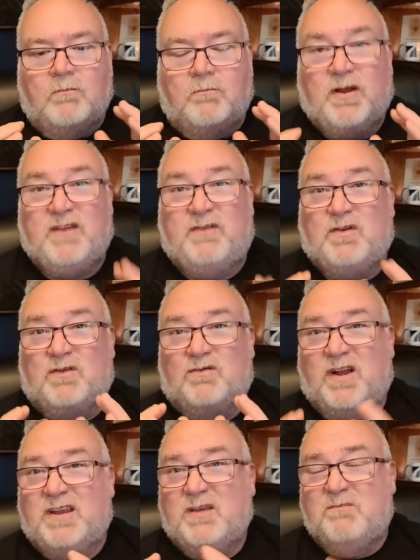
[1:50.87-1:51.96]
But if you're
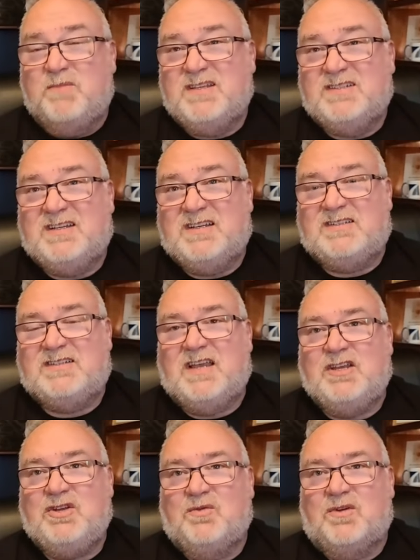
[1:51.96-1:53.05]
running a business
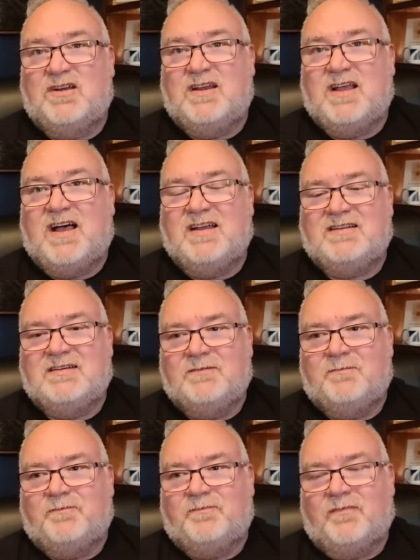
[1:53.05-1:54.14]
and you are not
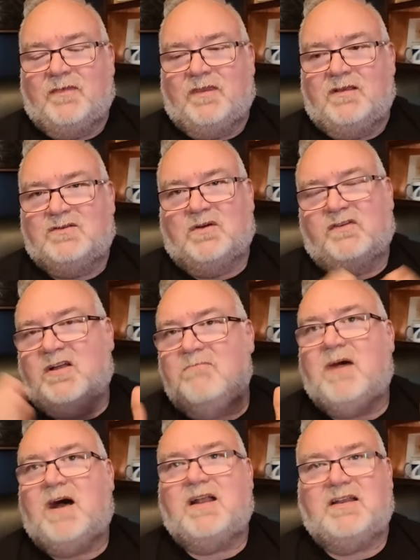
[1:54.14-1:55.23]
sort of a
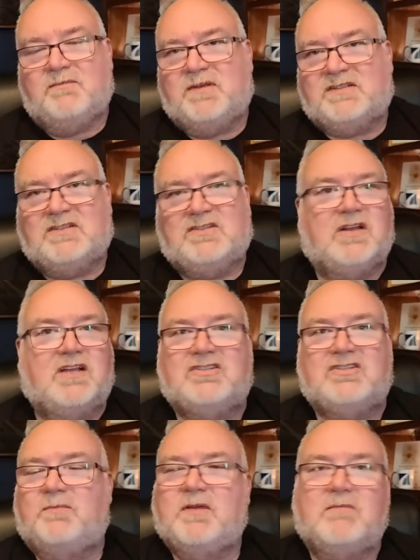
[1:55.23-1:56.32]
commodity business. You're not
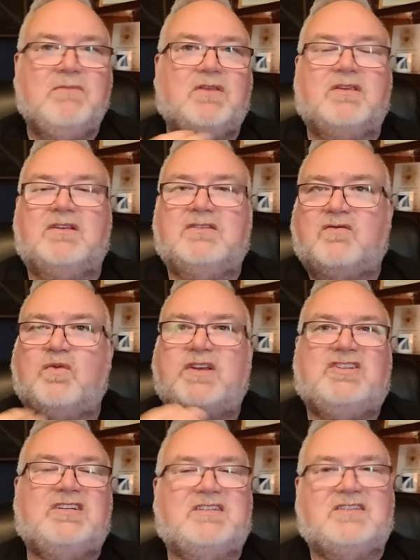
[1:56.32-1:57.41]
shipping millions of
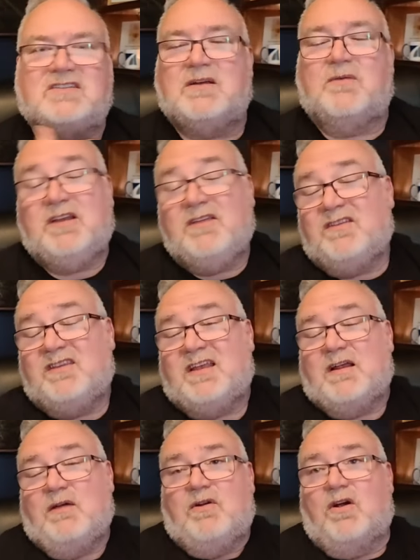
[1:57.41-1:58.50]
widgets to someone. And even then,
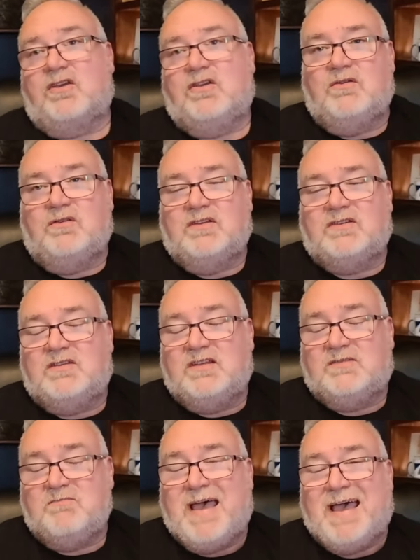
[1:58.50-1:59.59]
I would argue this
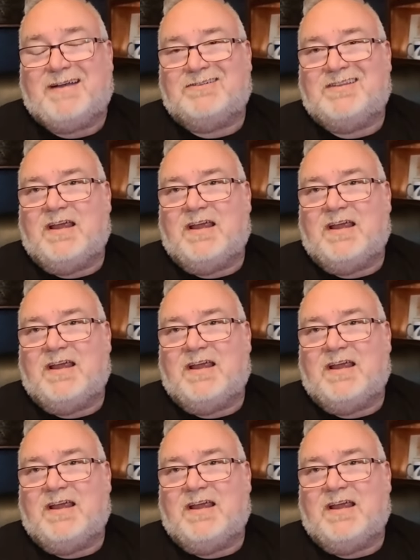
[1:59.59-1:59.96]
this matters